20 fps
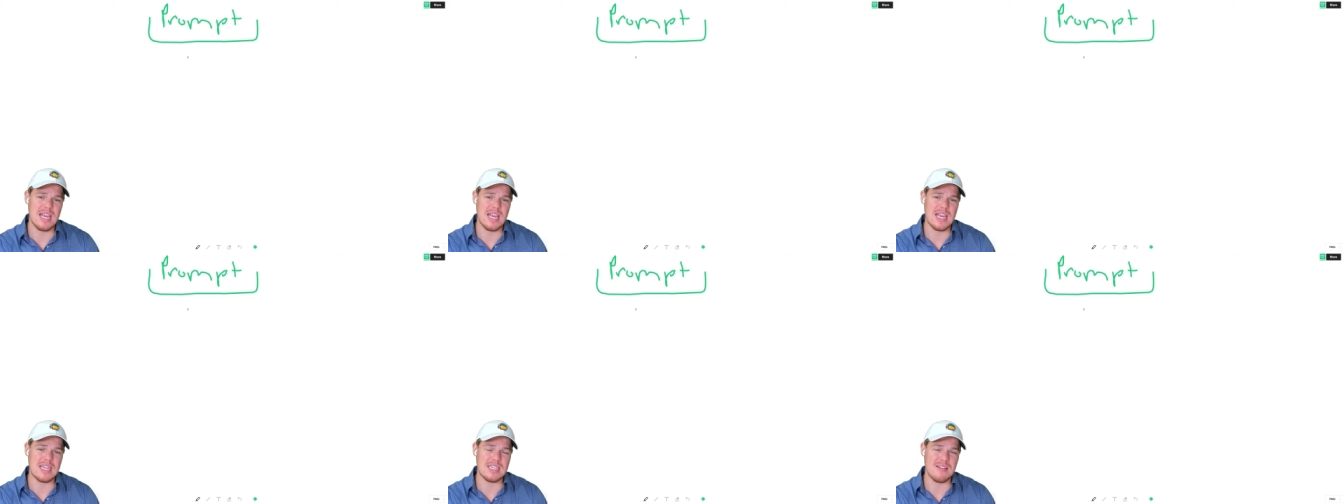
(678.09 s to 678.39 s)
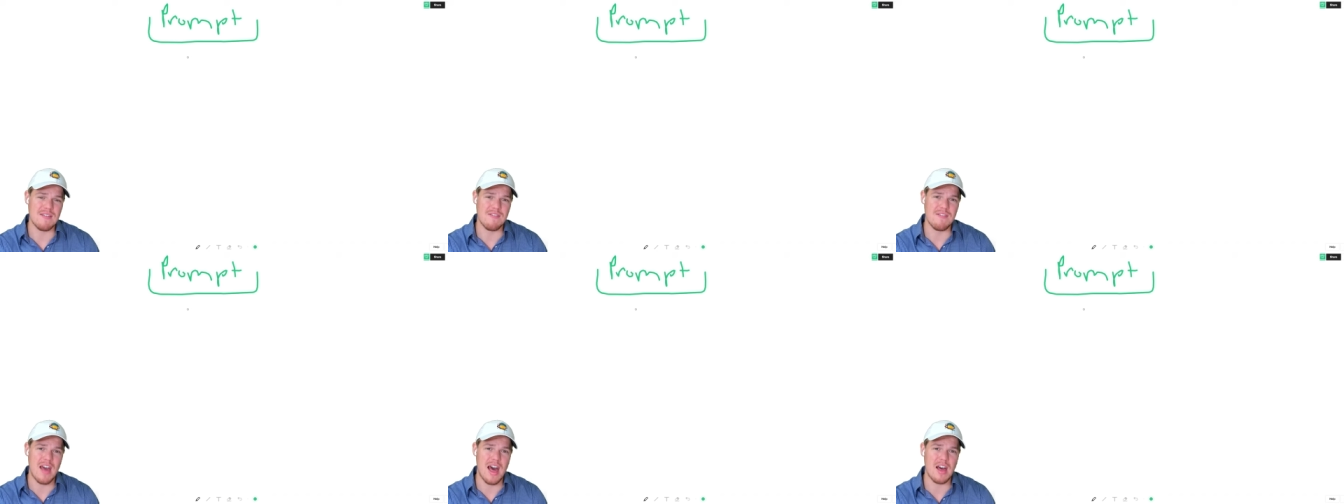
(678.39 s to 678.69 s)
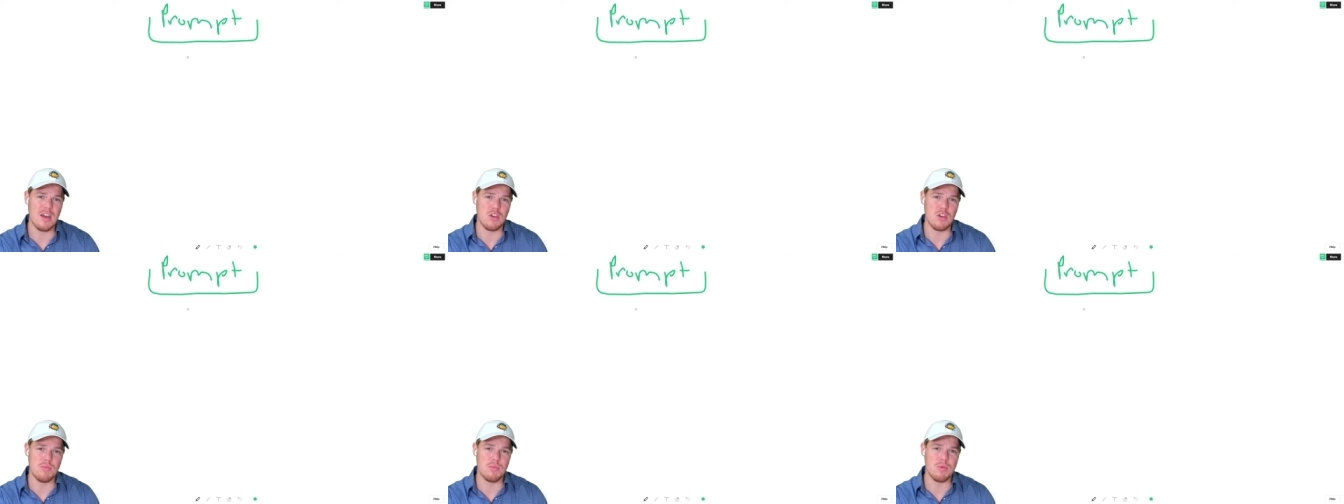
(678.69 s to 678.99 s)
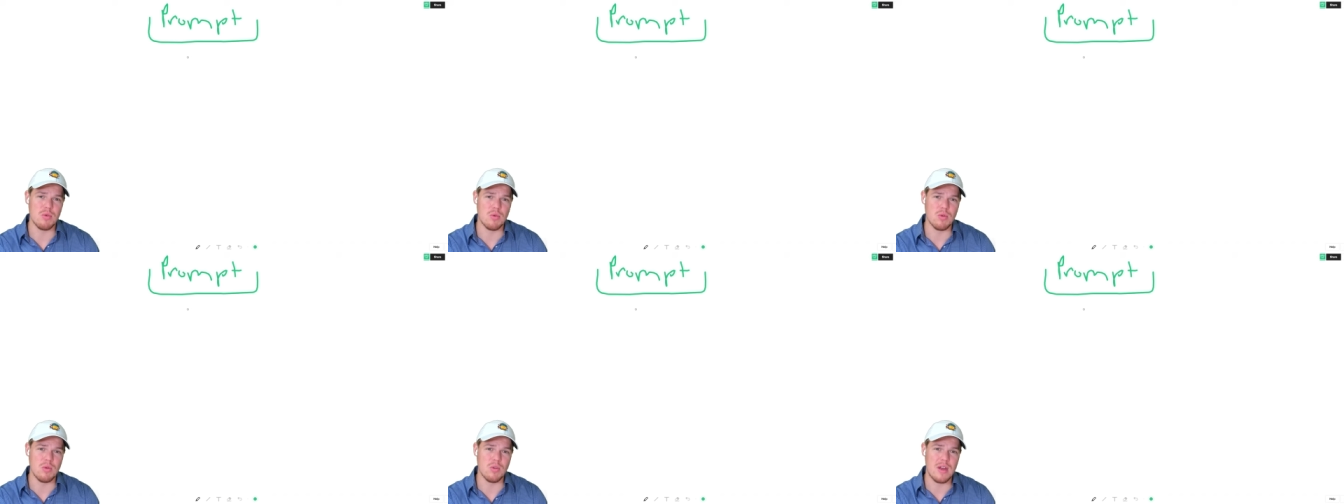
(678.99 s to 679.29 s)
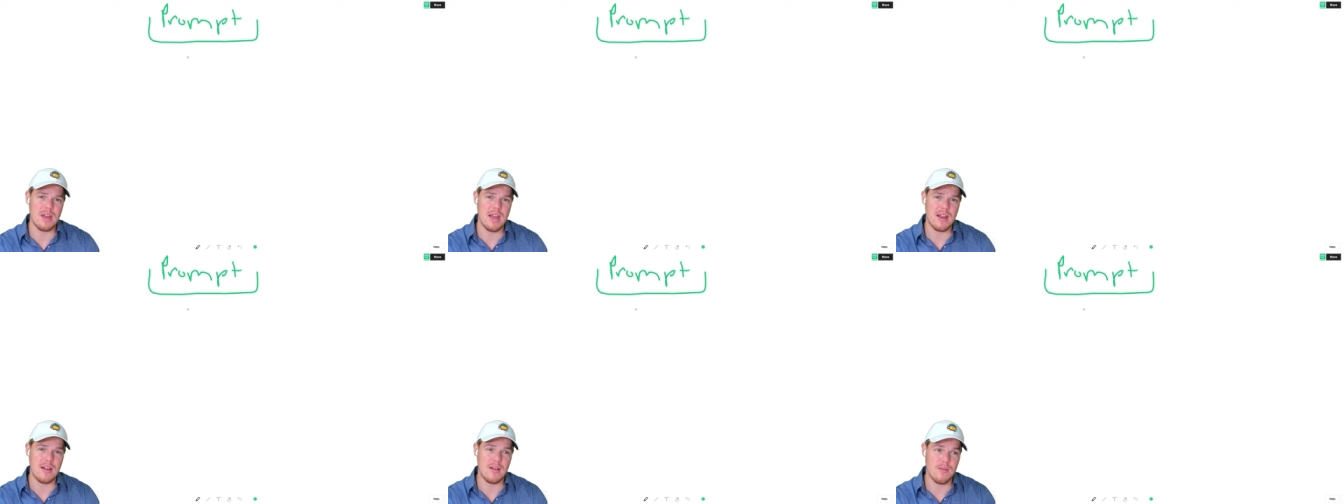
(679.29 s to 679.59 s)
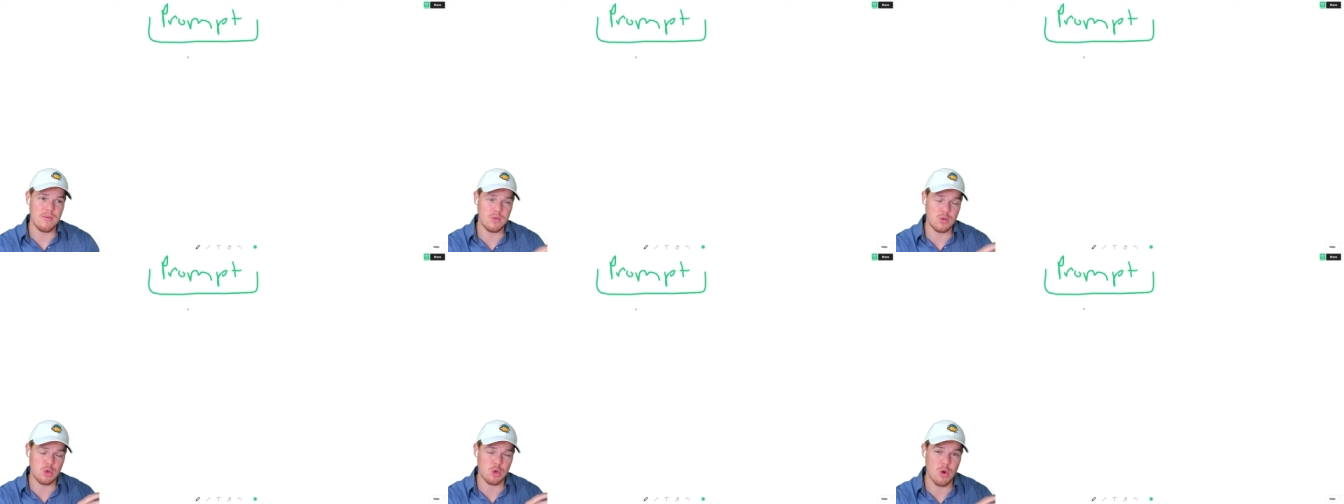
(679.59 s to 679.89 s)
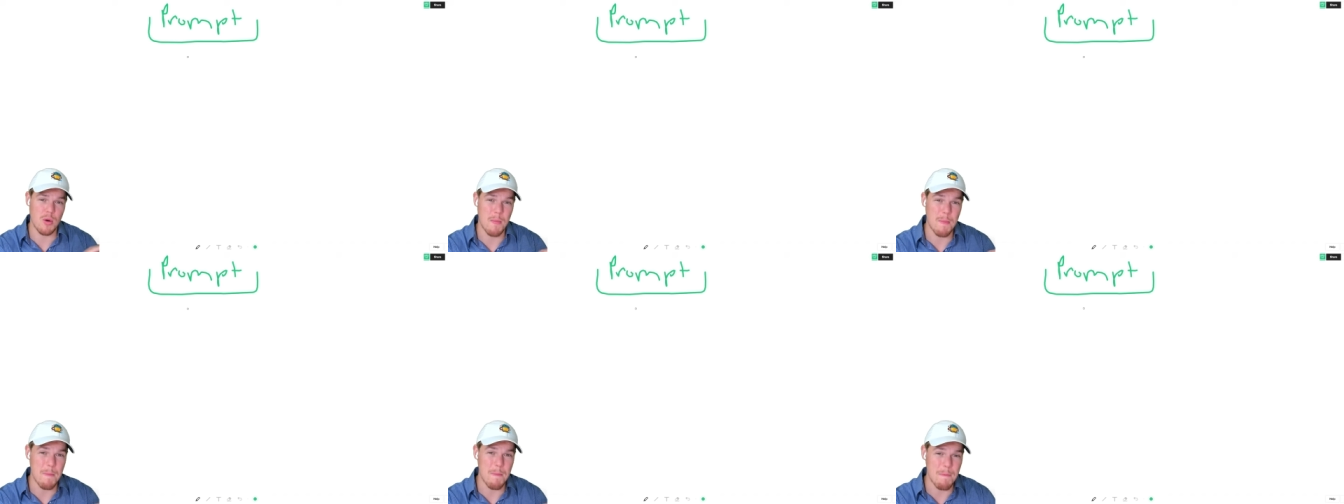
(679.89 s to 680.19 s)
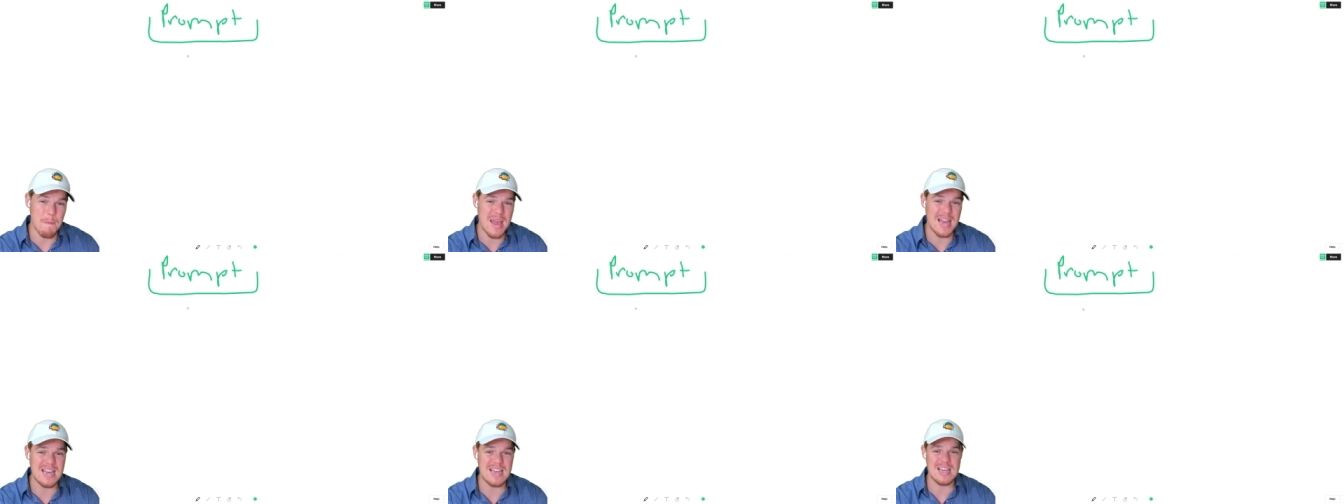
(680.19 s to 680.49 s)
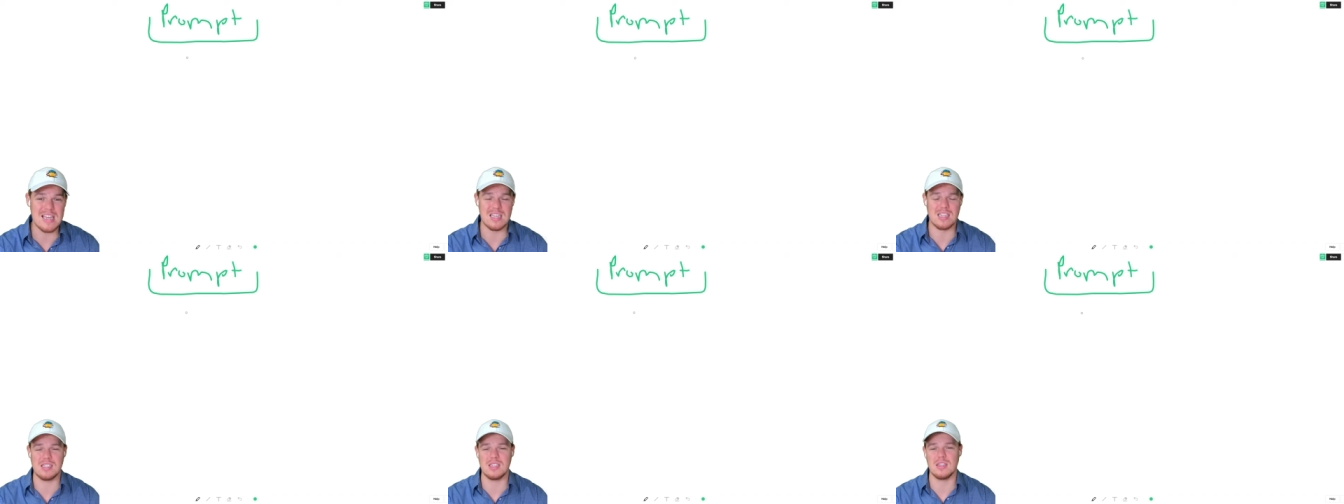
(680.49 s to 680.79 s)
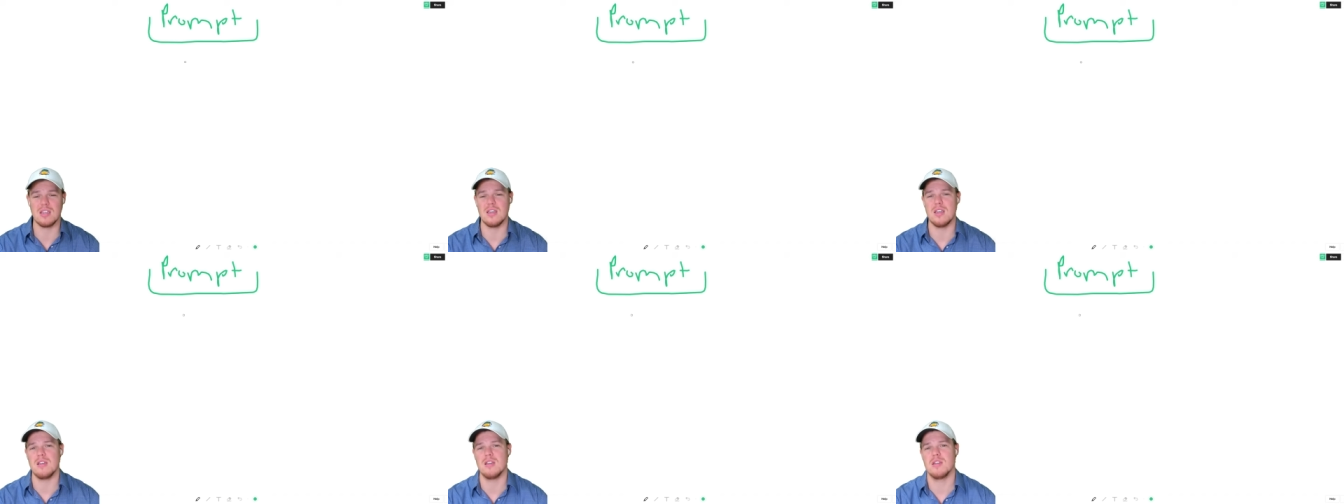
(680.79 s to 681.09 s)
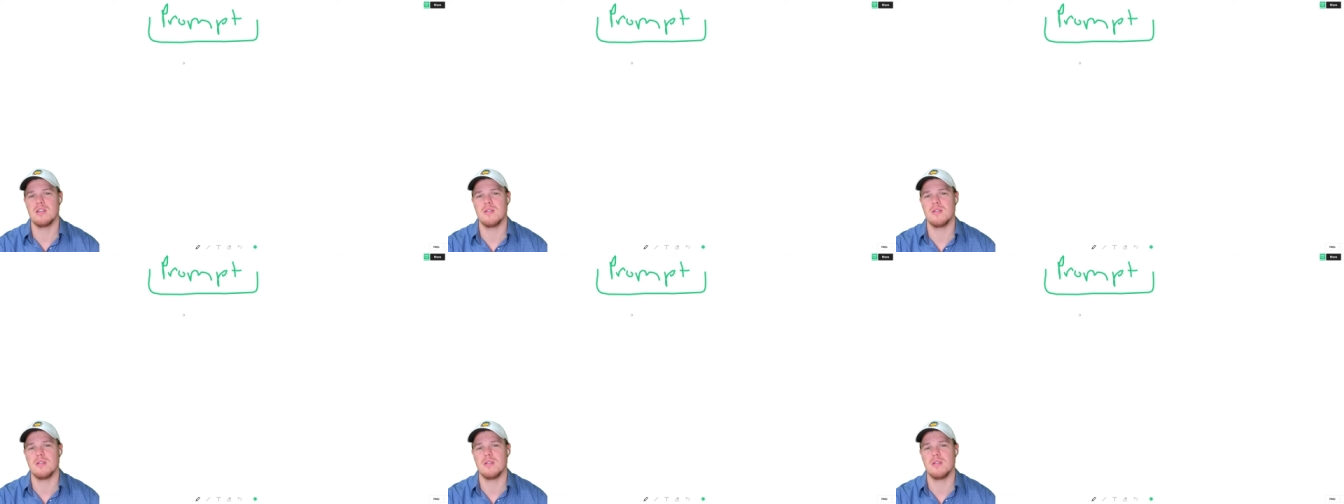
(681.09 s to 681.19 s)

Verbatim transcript: is valuable tremendously.